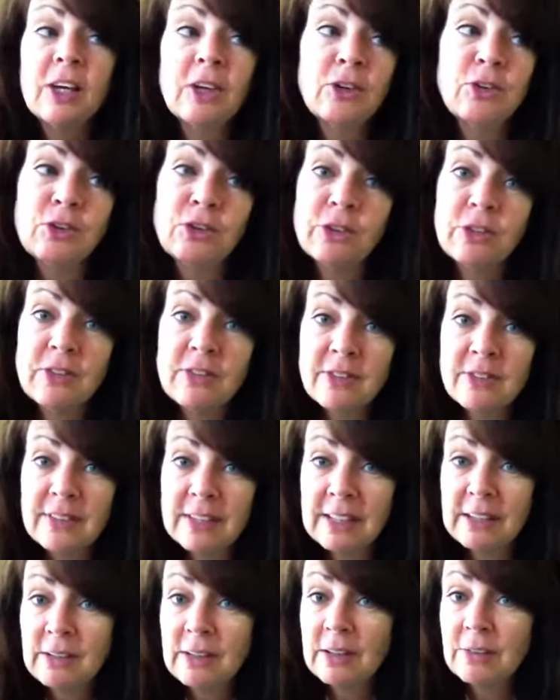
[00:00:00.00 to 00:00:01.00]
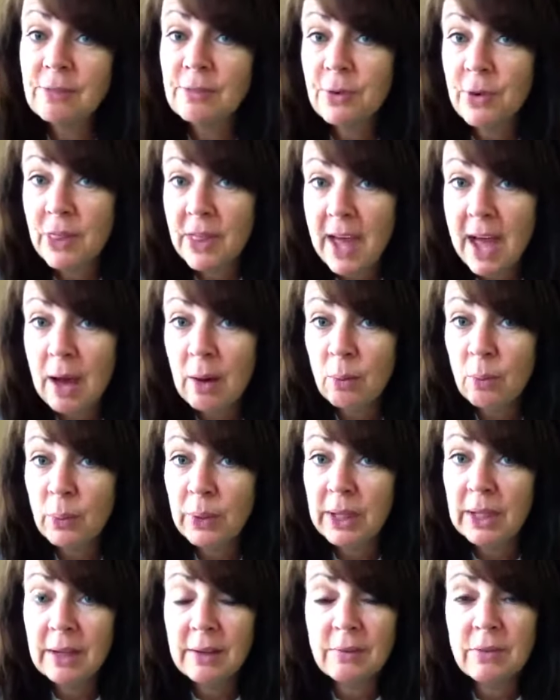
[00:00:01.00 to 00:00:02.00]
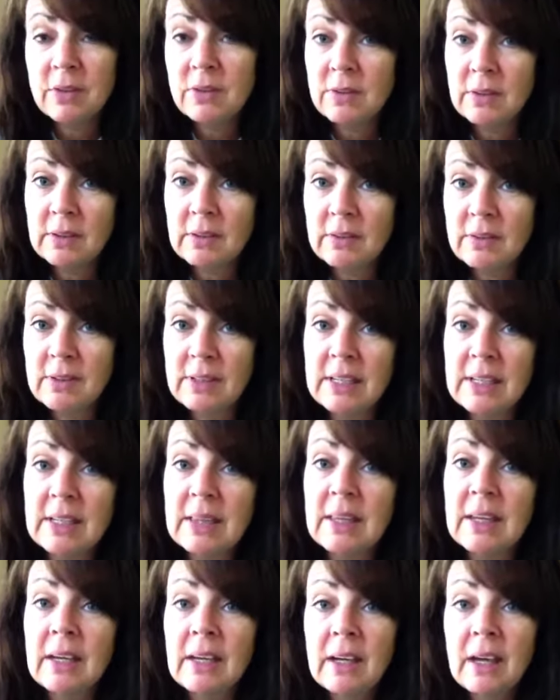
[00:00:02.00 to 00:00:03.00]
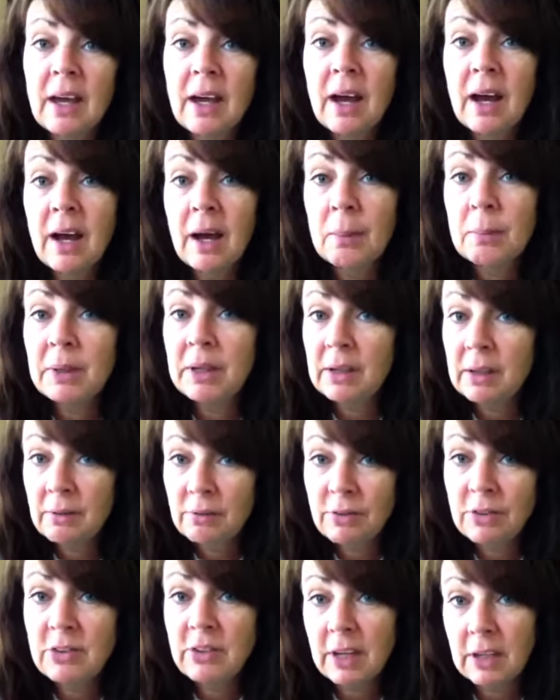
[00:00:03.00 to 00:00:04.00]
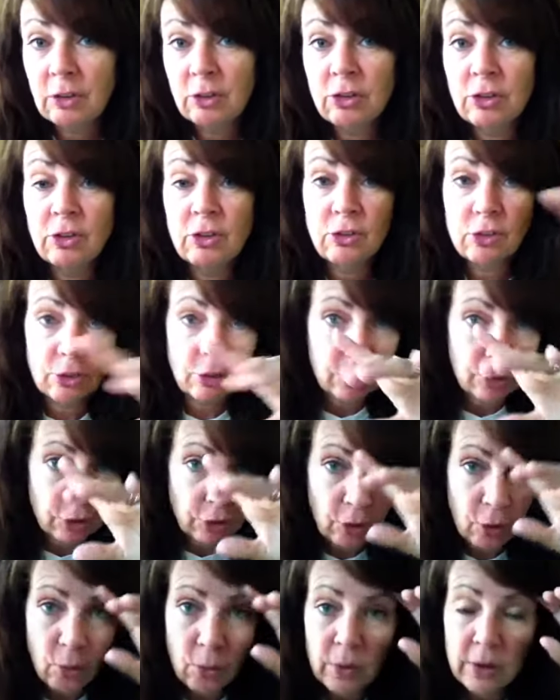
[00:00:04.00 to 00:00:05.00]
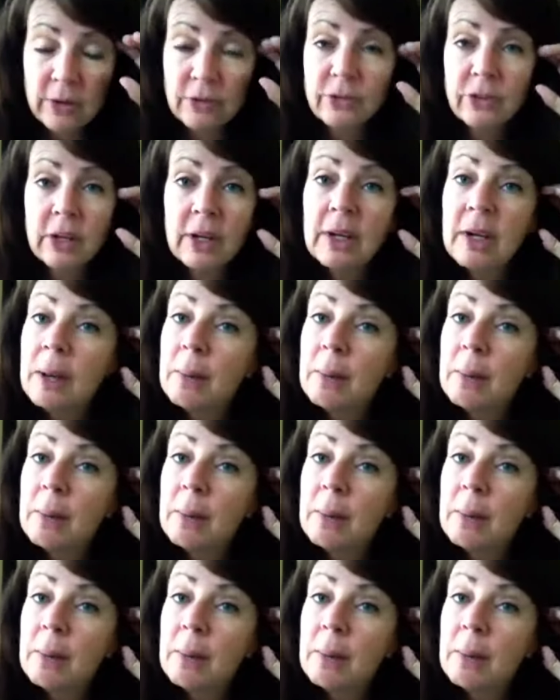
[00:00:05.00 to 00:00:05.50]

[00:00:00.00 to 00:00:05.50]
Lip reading: you should see for that week of the 16th an invitation to her course.